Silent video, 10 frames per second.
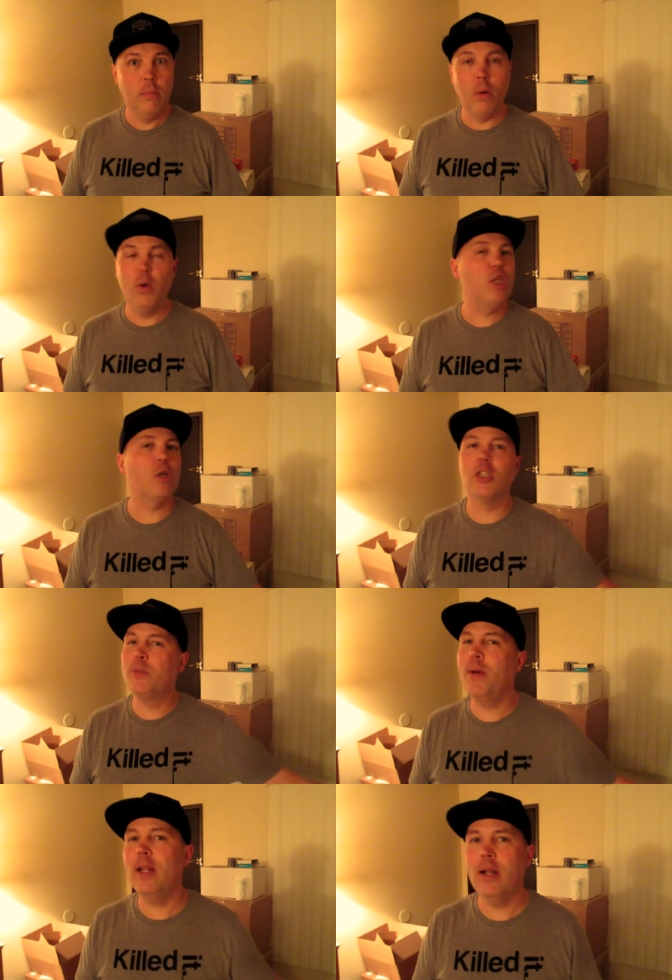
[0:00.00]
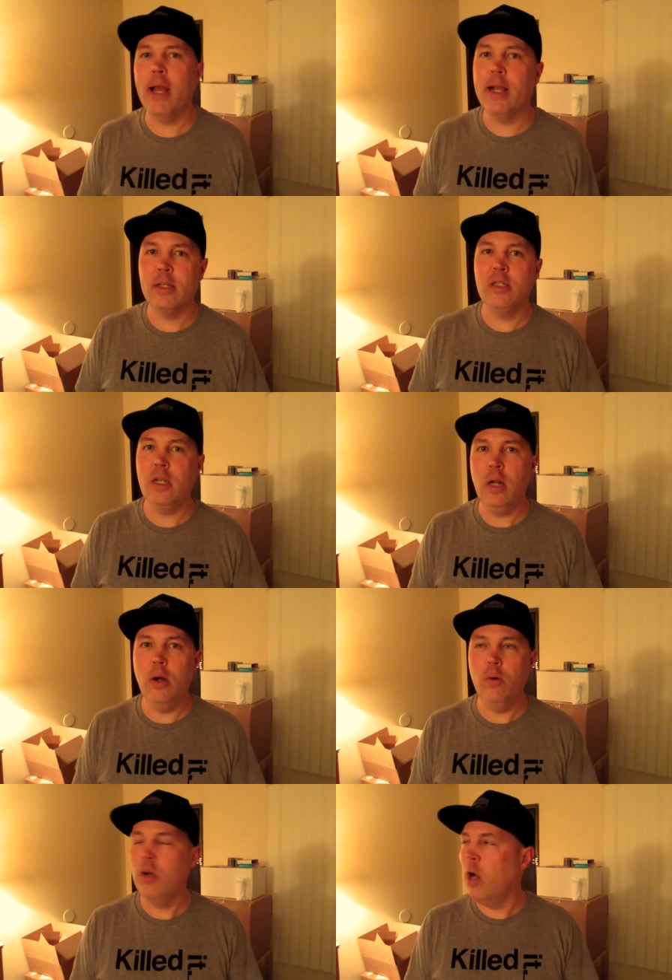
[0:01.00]
But we're just going to spell it like
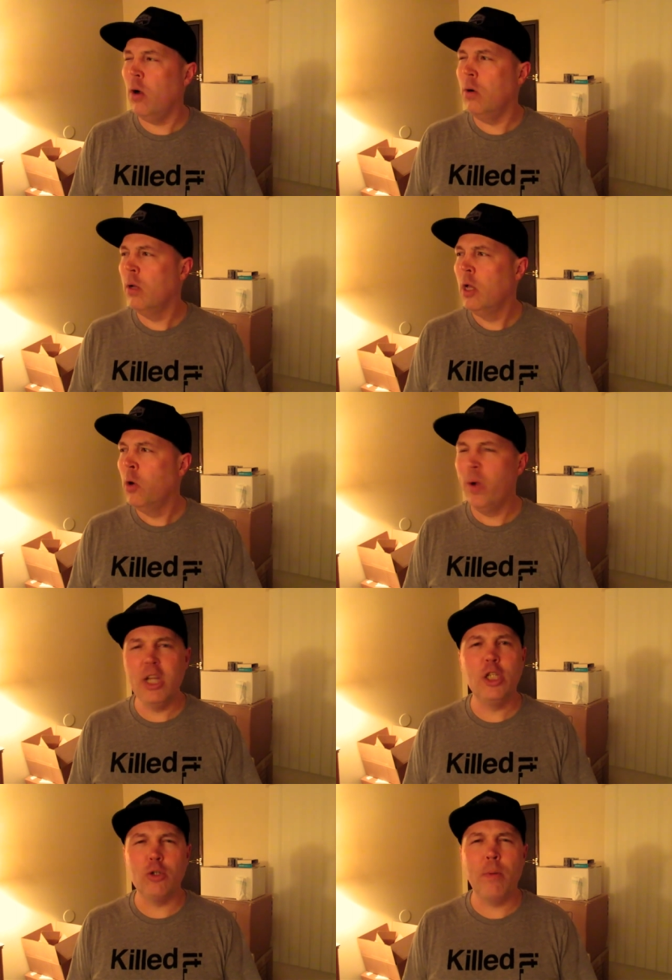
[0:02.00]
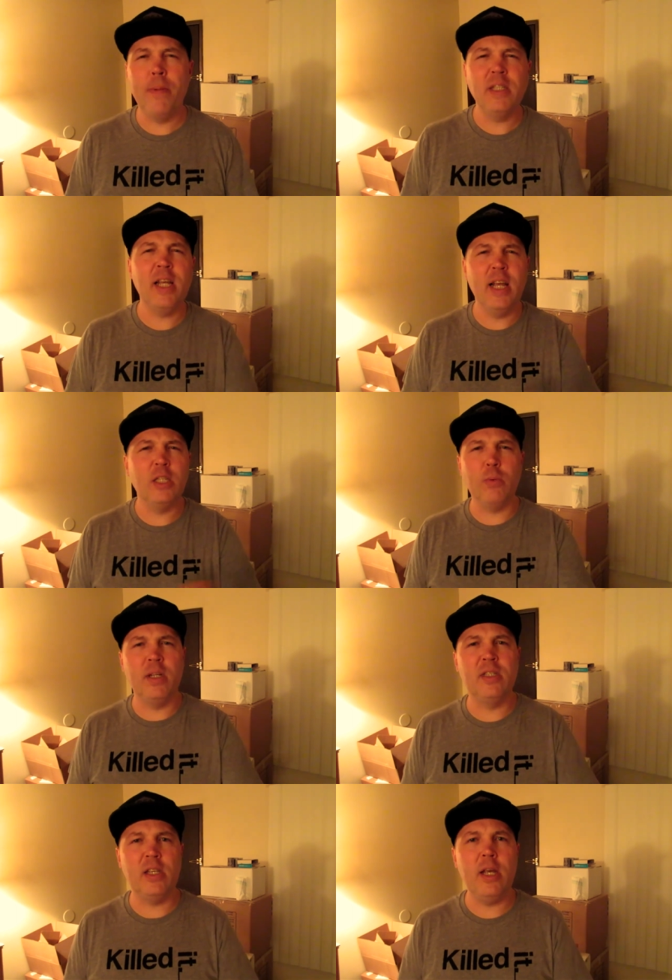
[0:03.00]
casino. No, we could just replace the S with
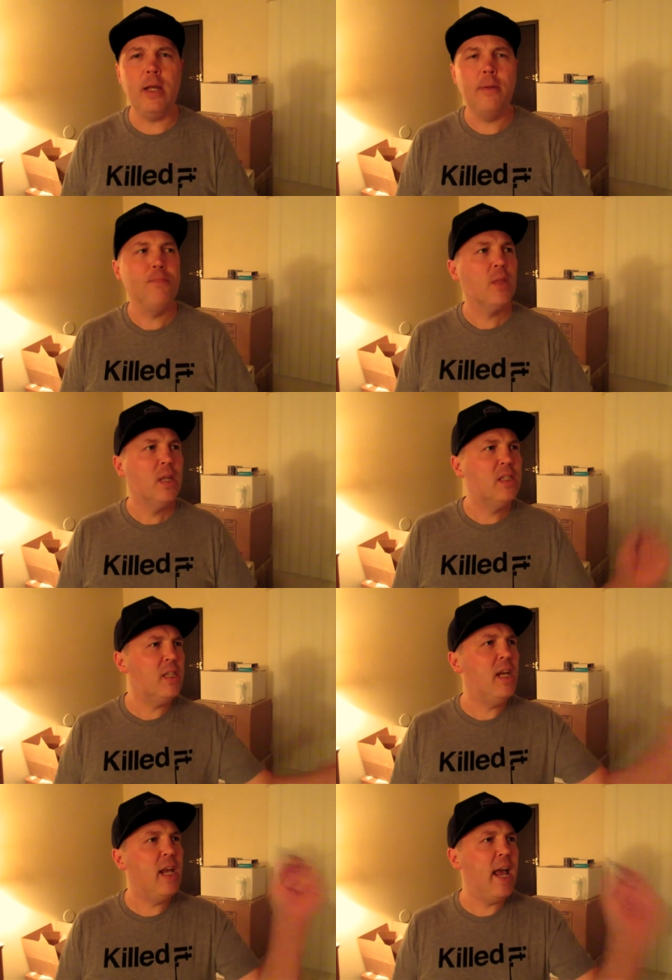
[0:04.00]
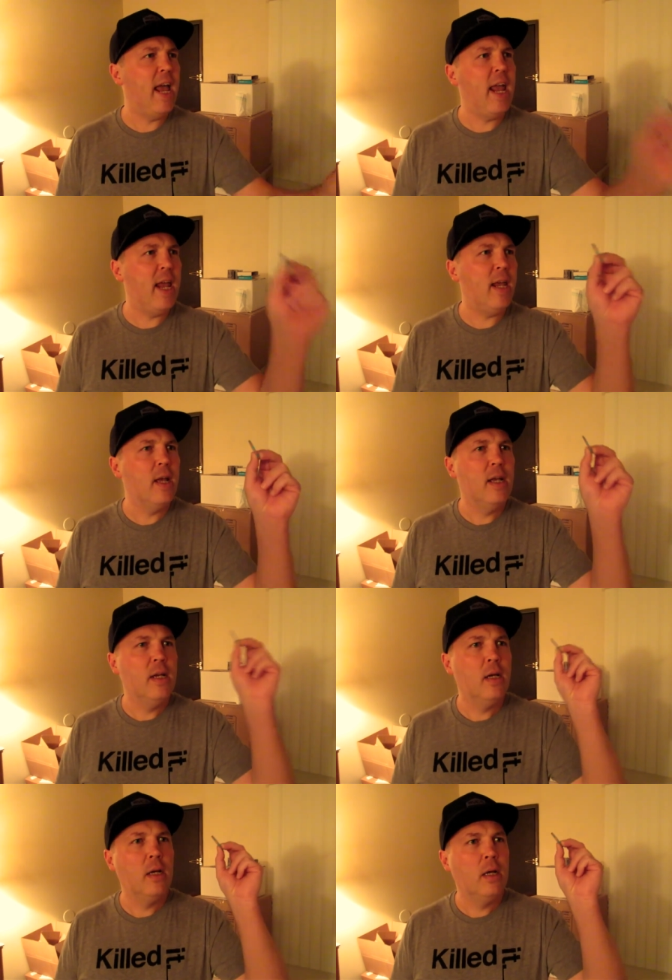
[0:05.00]
a C. C A
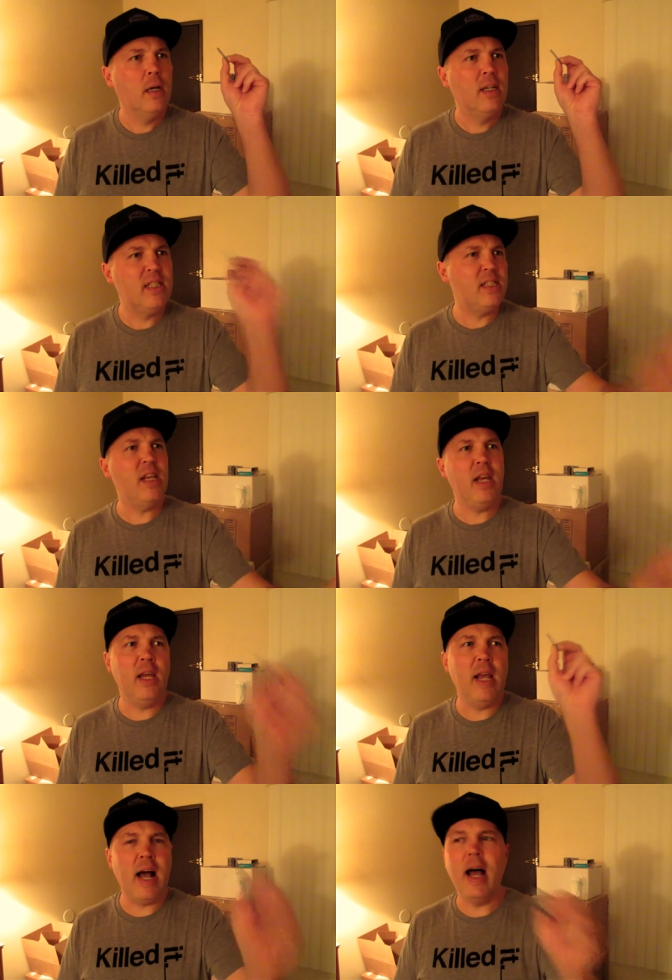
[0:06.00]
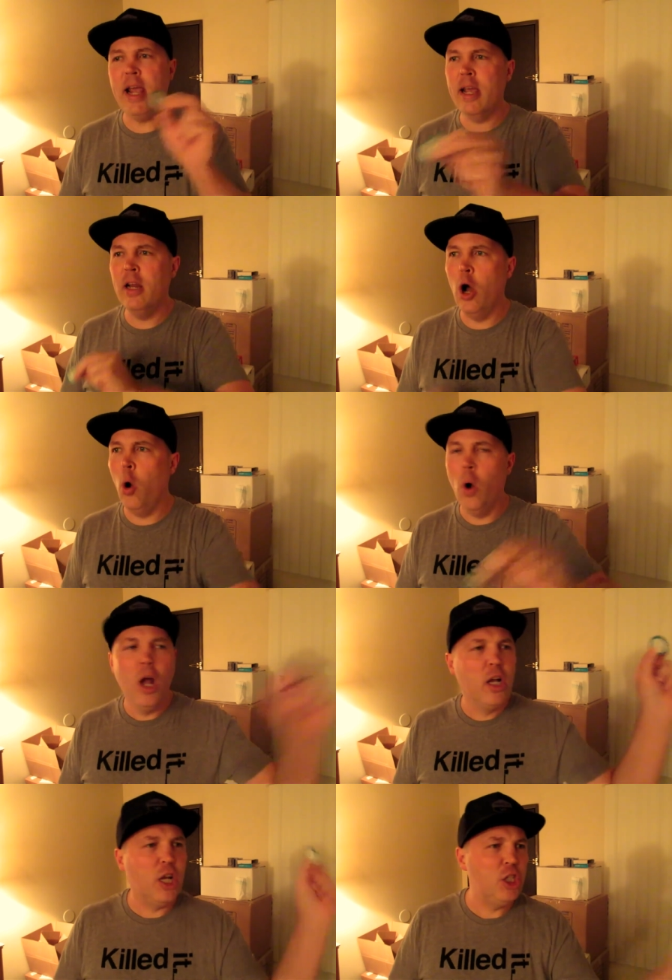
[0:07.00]
C I N O.
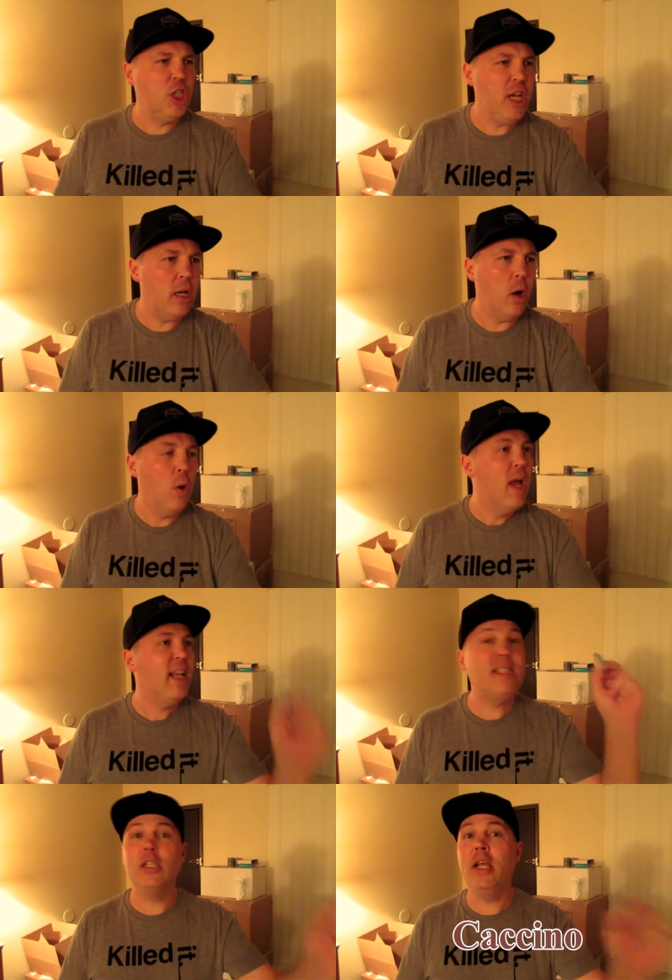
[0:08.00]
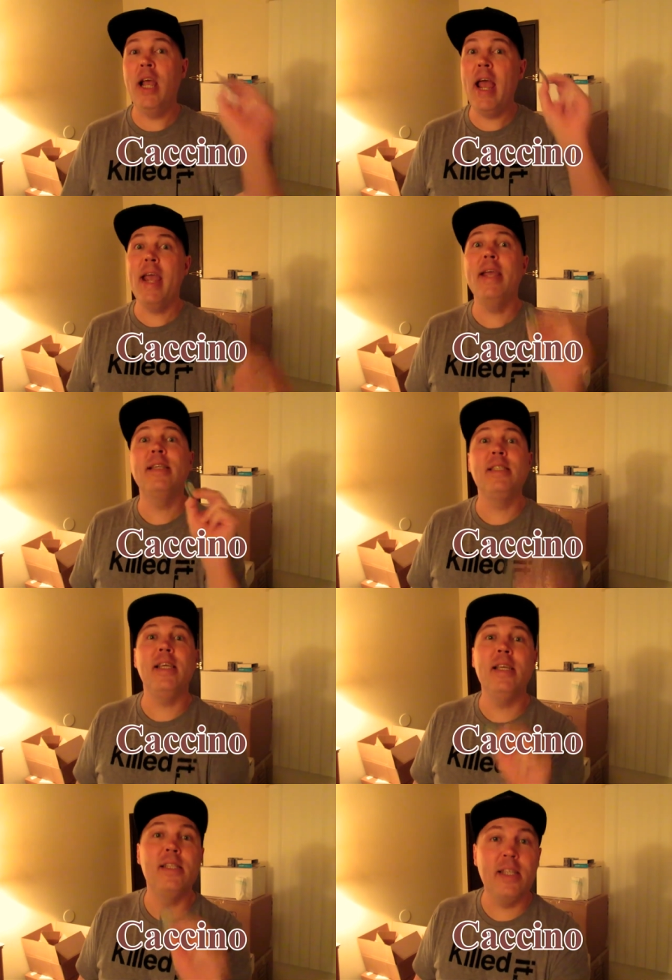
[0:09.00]
Caccino,
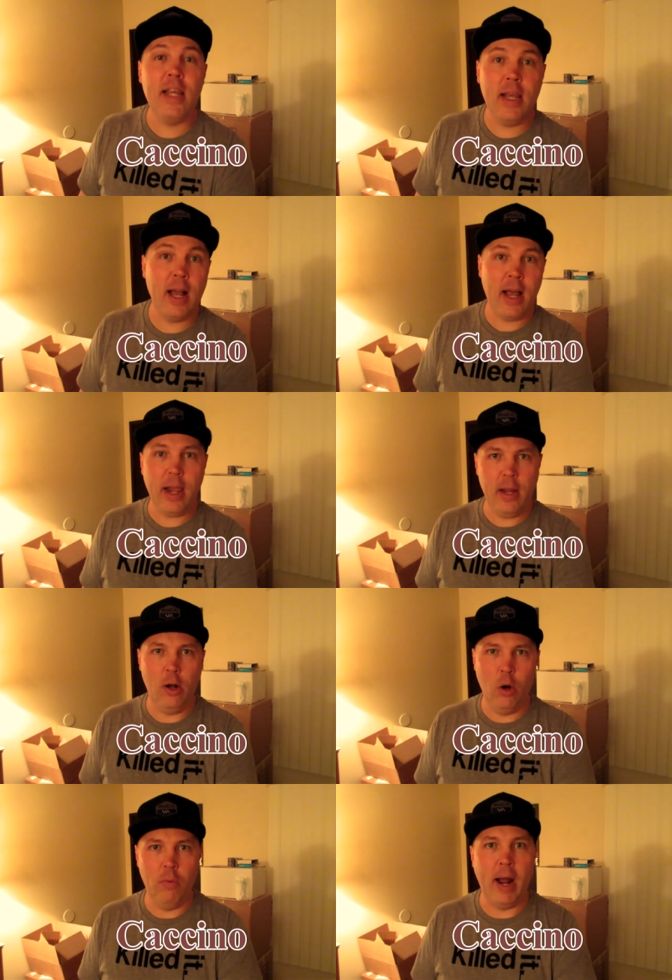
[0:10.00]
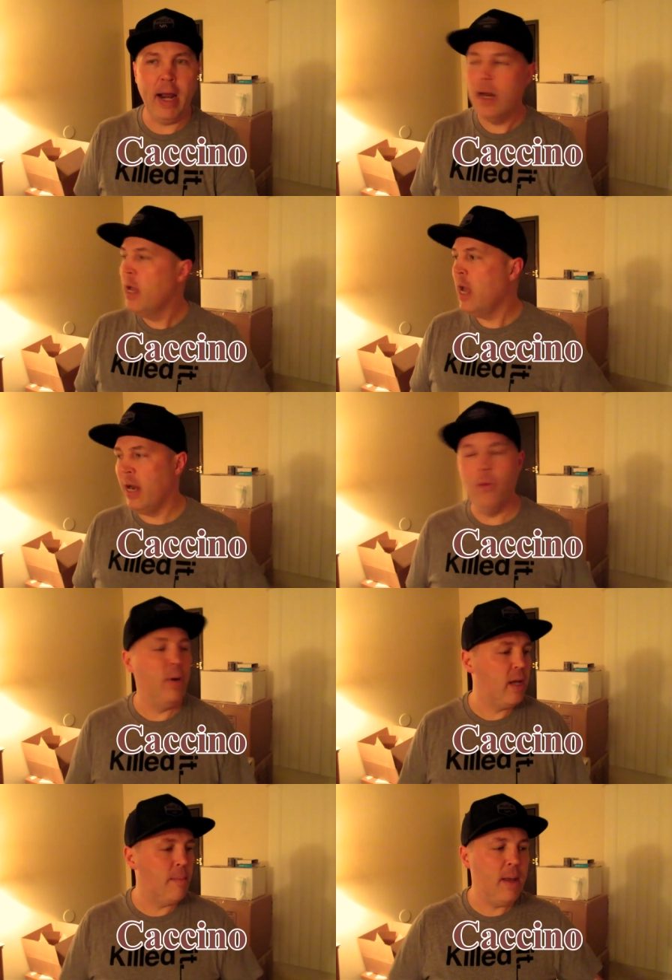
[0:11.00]
C-A-C-C-I-N-O, right? And then
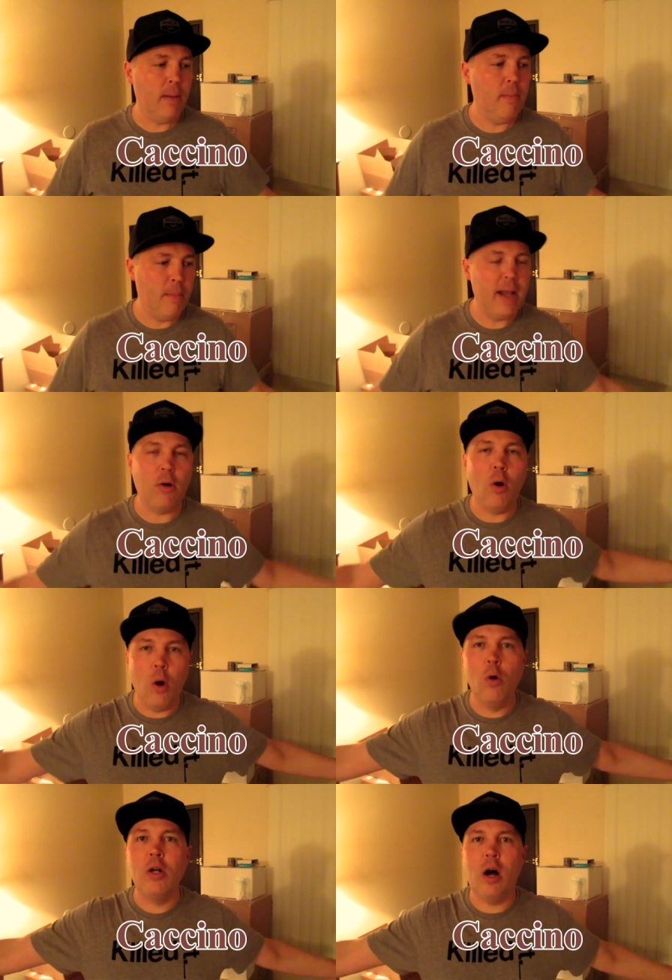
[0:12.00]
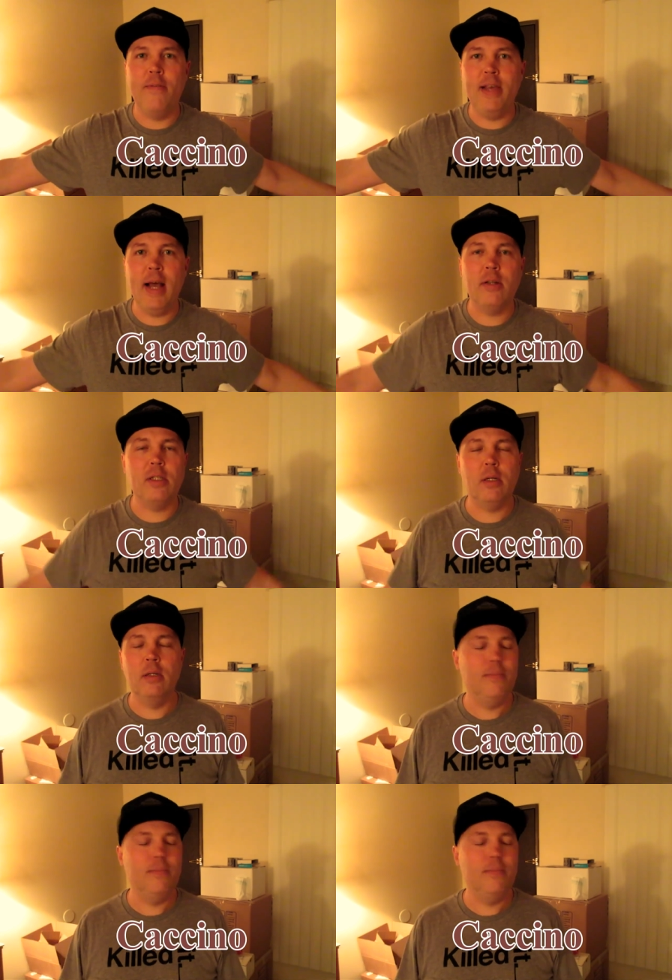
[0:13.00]
we can make, make our own coffee house.